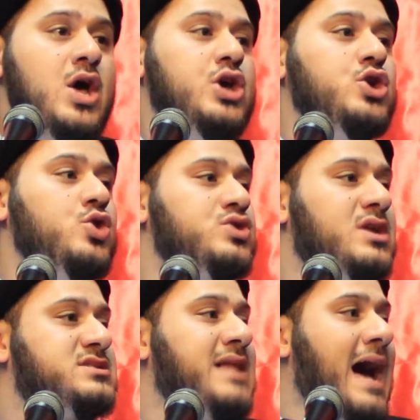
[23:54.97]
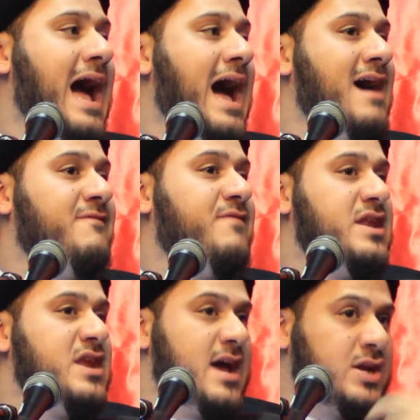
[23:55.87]
He who does not have
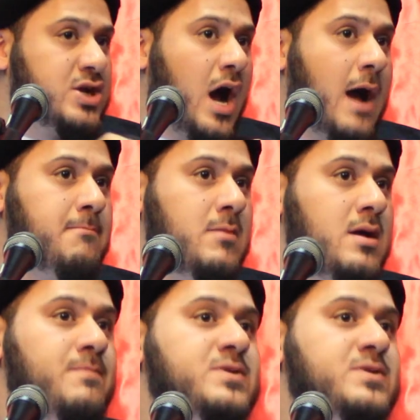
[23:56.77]
an income,